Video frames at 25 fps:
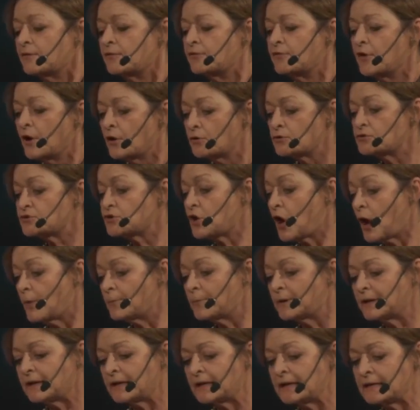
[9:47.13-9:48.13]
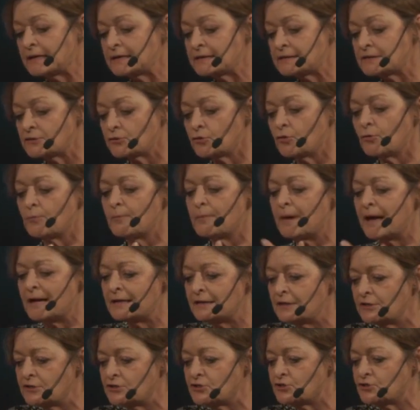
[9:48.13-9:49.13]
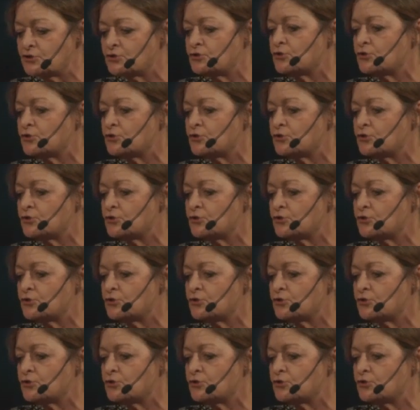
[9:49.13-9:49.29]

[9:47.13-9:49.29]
Those companies who manage